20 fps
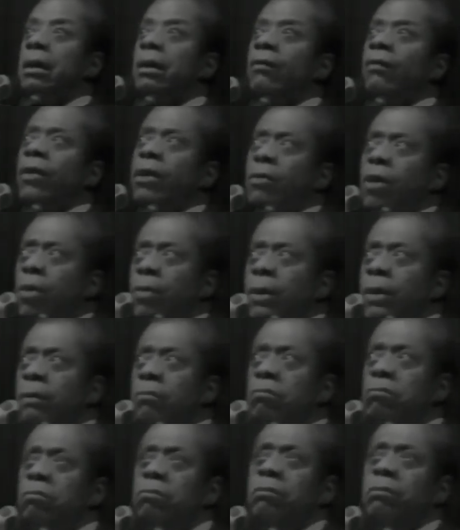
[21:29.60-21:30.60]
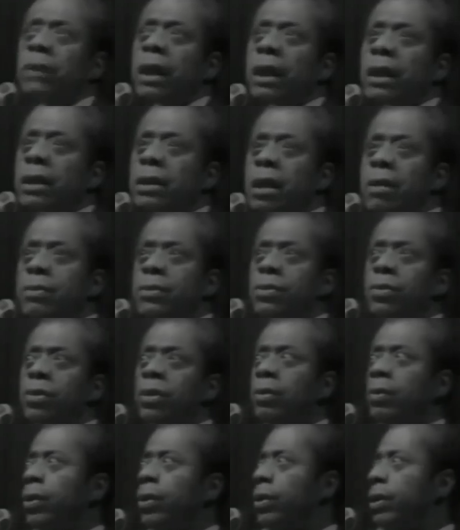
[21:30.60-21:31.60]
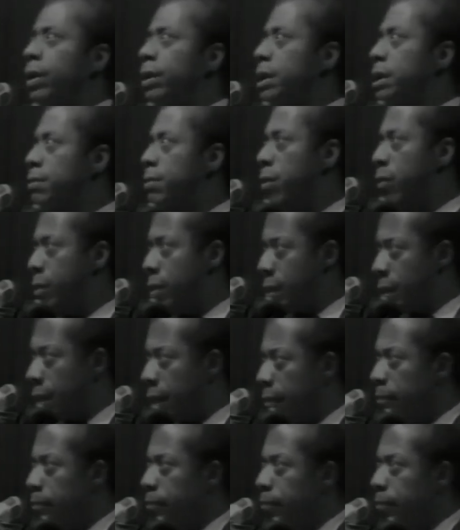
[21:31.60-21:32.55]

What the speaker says: for the moment, let us substitute the word conspiracy.